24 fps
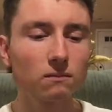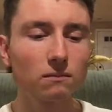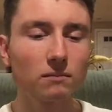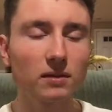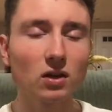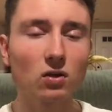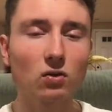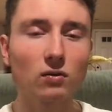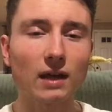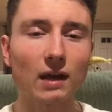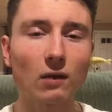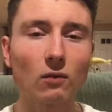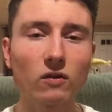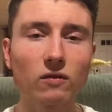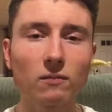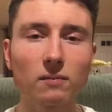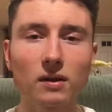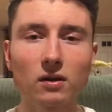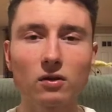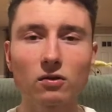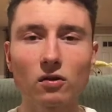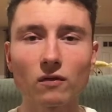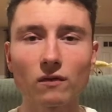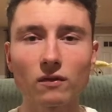be okay with
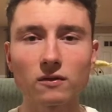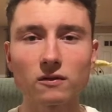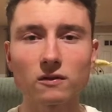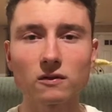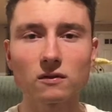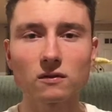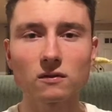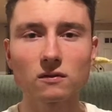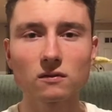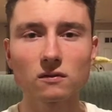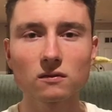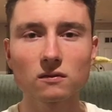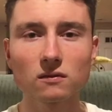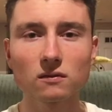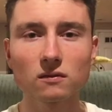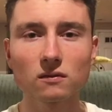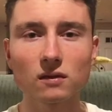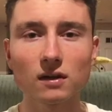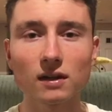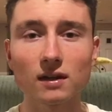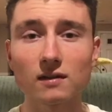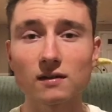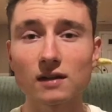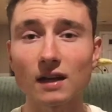being nervous
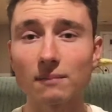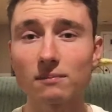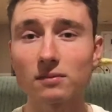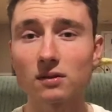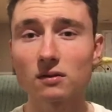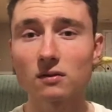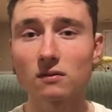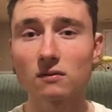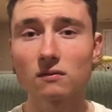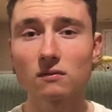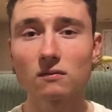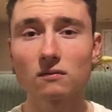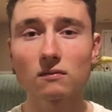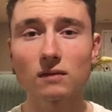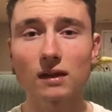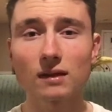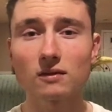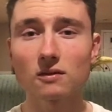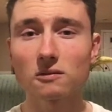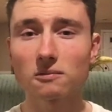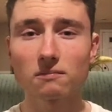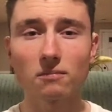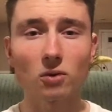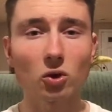and accept it
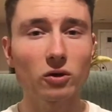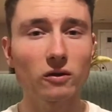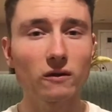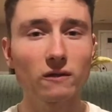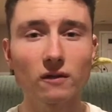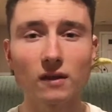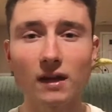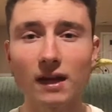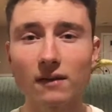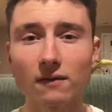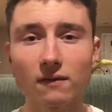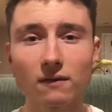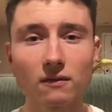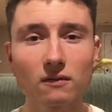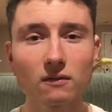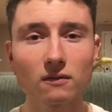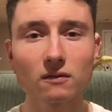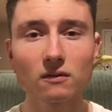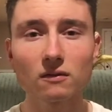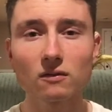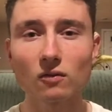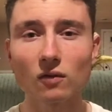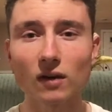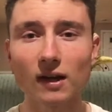as a part of life,
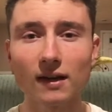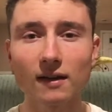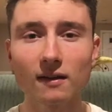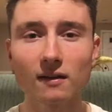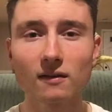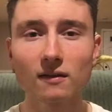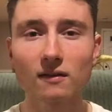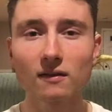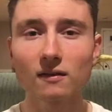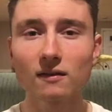right?